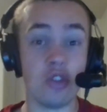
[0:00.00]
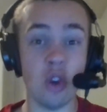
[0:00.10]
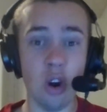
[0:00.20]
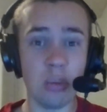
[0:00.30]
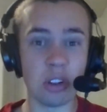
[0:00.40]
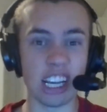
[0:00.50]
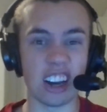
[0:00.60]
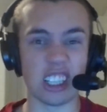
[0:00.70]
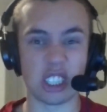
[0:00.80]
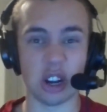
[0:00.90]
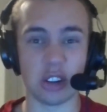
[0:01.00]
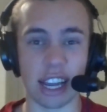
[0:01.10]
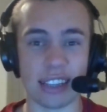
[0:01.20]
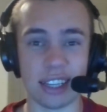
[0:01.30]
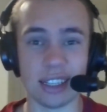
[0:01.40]
Normally on a show
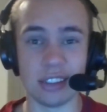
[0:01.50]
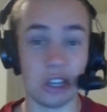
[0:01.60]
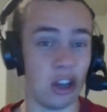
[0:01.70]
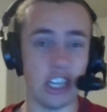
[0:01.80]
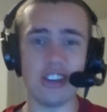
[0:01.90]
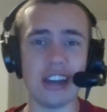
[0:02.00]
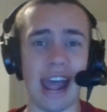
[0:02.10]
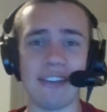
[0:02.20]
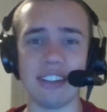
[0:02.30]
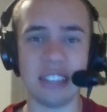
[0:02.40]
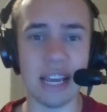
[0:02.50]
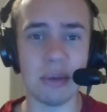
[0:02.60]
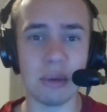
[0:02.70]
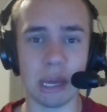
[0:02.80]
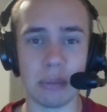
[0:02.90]
like this, you'd have a
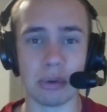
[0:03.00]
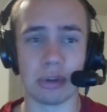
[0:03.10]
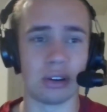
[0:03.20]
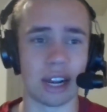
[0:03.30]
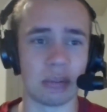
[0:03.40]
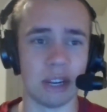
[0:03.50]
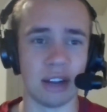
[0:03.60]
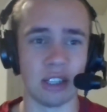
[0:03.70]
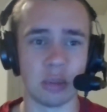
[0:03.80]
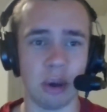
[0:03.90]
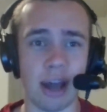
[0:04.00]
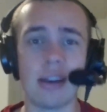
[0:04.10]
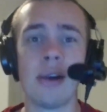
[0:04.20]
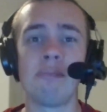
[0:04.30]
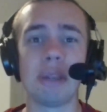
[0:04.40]
team of people to correct me on the
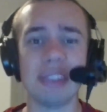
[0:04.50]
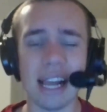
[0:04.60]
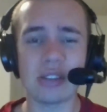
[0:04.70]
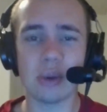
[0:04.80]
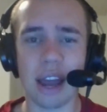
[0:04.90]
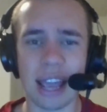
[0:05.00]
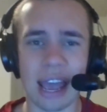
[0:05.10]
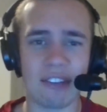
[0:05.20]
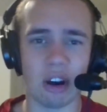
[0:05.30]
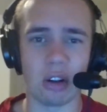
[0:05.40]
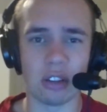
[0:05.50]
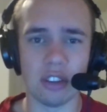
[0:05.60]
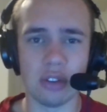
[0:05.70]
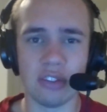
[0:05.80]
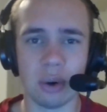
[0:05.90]
spot. But that's what I have all
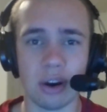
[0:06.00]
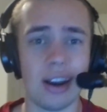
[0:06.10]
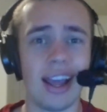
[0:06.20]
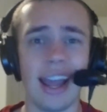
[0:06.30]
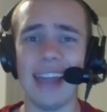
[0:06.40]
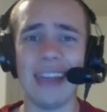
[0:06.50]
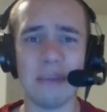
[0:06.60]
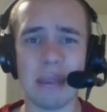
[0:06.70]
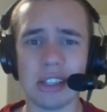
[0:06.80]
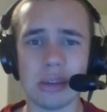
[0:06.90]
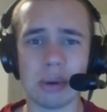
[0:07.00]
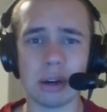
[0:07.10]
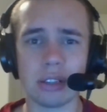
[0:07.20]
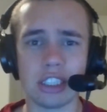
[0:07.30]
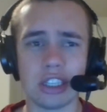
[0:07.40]
of you for, and that makes you a
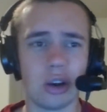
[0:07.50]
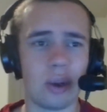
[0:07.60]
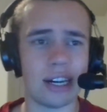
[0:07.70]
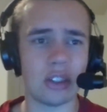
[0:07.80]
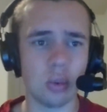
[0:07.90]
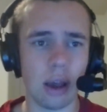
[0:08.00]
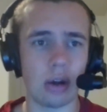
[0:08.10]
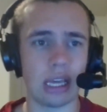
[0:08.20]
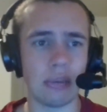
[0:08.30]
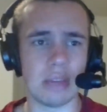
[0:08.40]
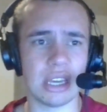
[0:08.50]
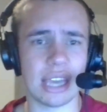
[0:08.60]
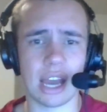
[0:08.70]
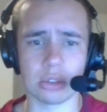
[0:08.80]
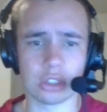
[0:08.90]
part of the show as well, keeping me
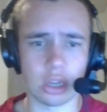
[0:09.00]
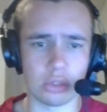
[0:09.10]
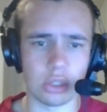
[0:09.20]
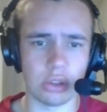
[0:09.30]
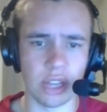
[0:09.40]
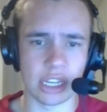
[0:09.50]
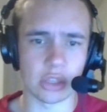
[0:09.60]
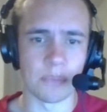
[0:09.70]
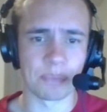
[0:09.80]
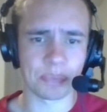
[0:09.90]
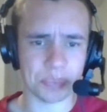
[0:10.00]
accountable. So, 2 things.